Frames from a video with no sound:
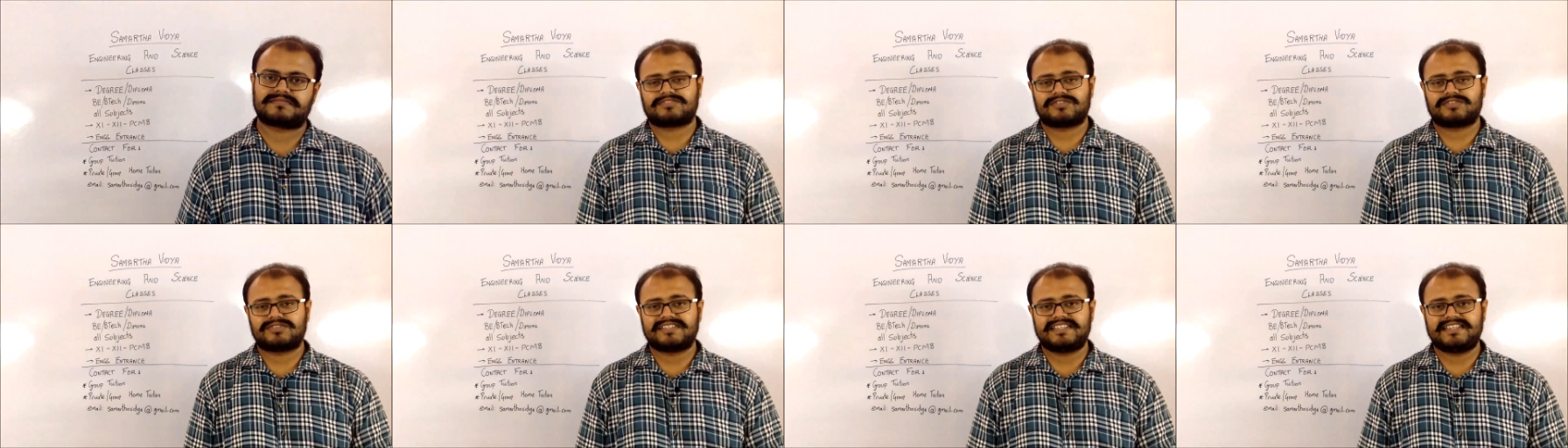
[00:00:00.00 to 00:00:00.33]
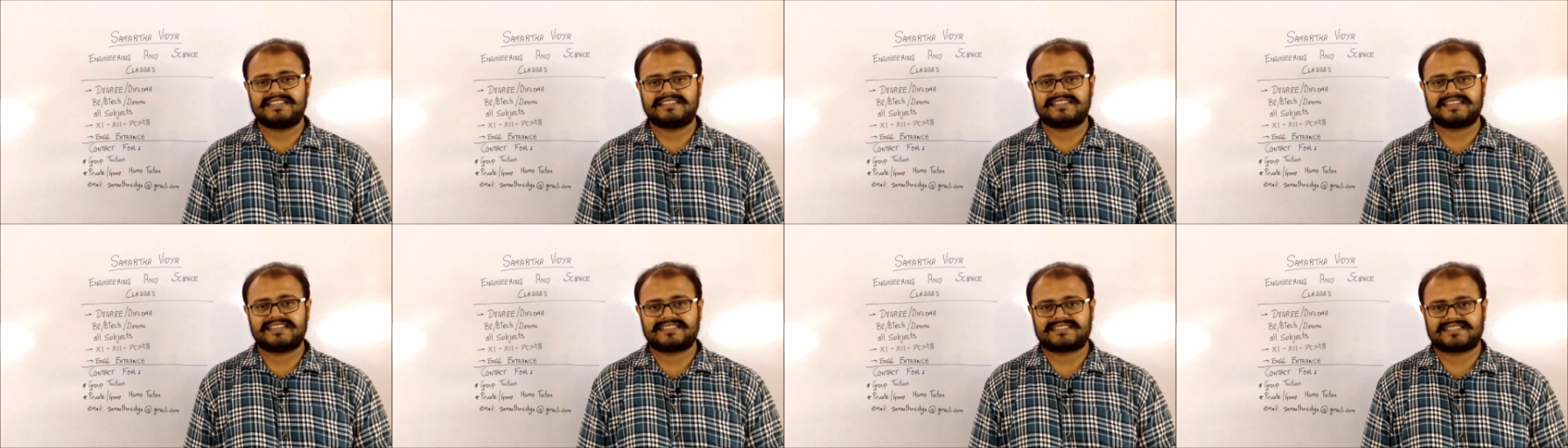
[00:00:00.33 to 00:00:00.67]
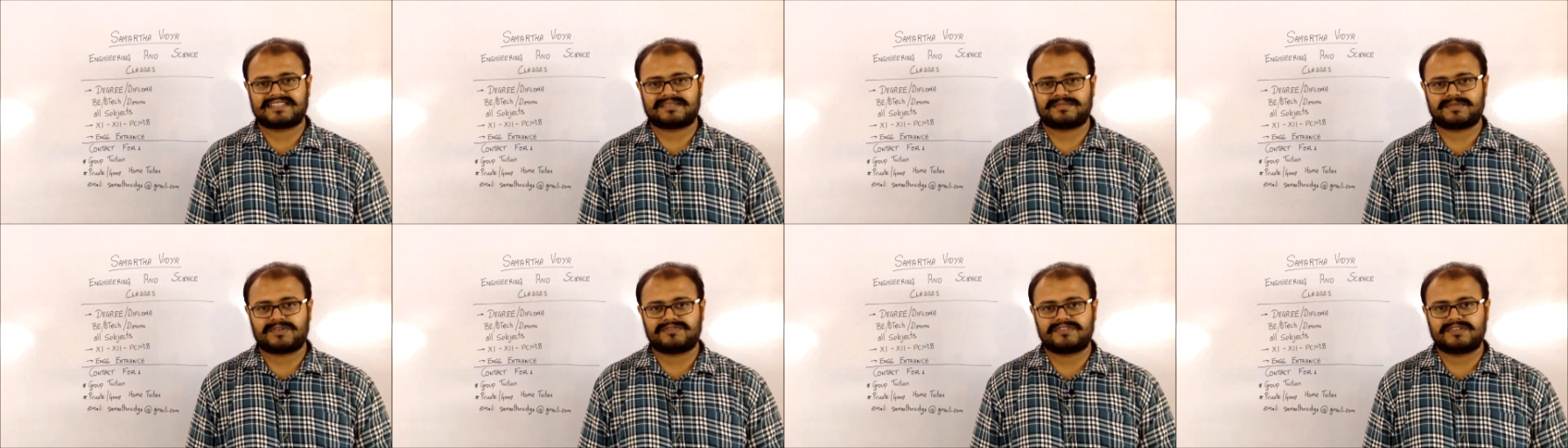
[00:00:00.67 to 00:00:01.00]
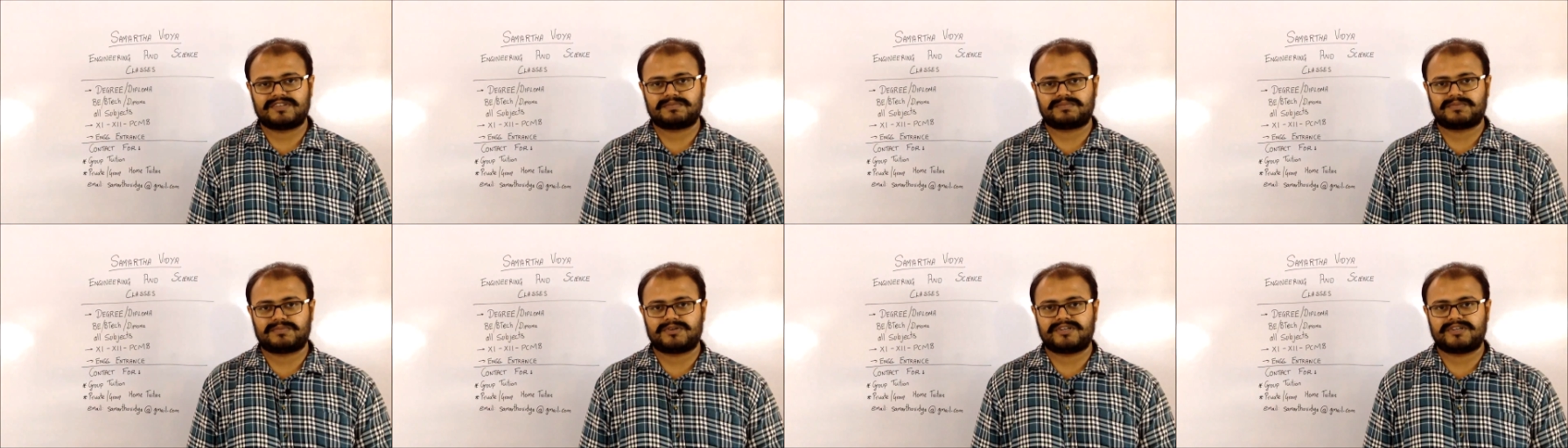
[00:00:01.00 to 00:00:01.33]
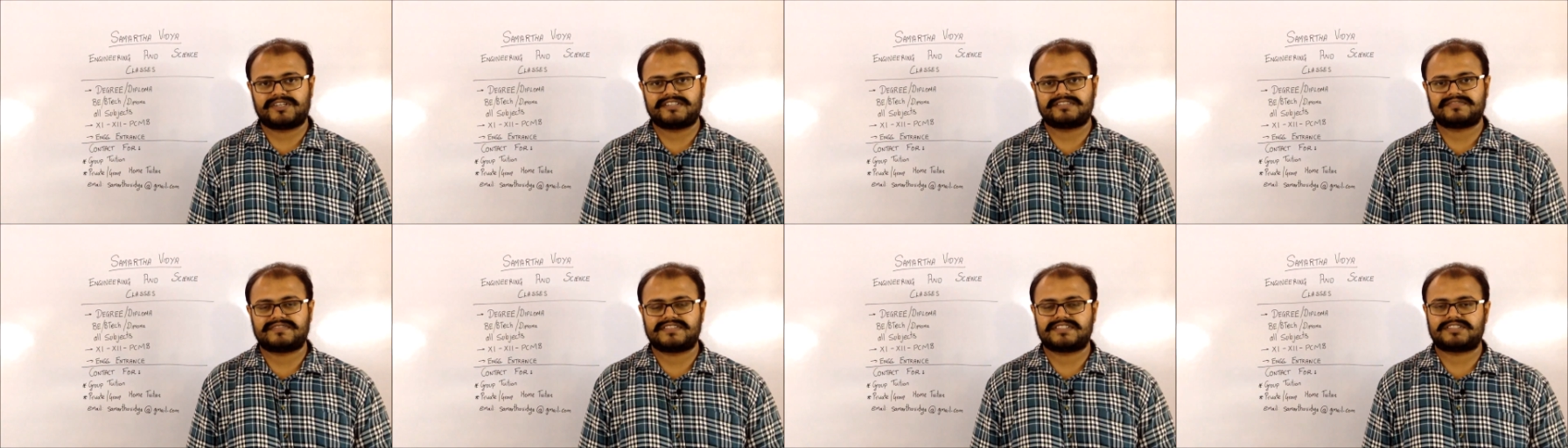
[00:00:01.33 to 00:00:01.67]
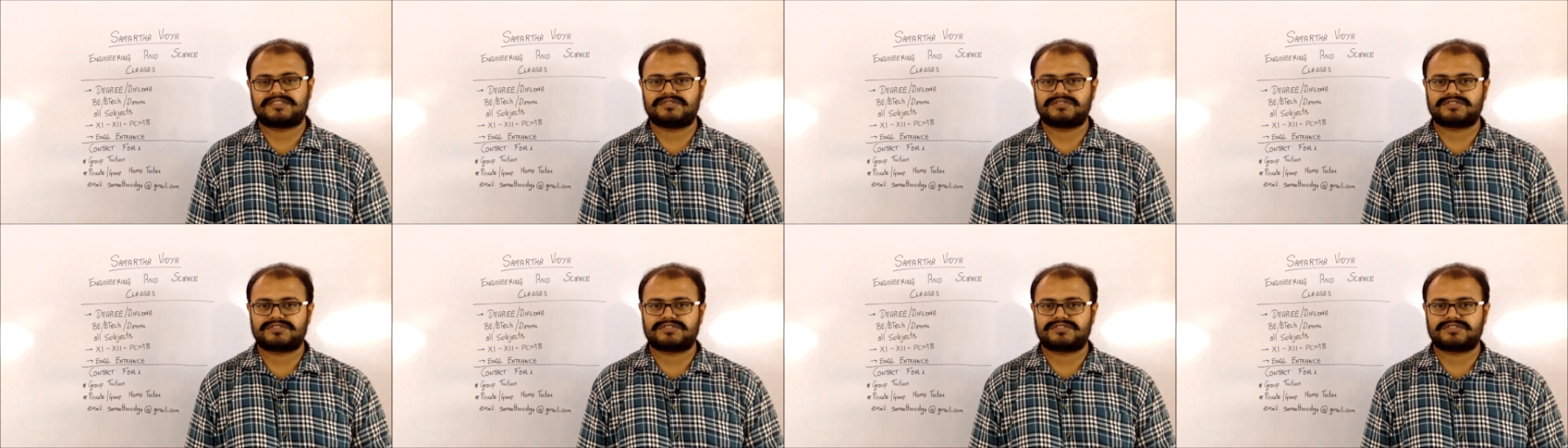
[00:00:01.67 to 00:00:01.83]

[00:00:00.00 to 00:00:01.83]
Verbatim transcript: So these are some of the points which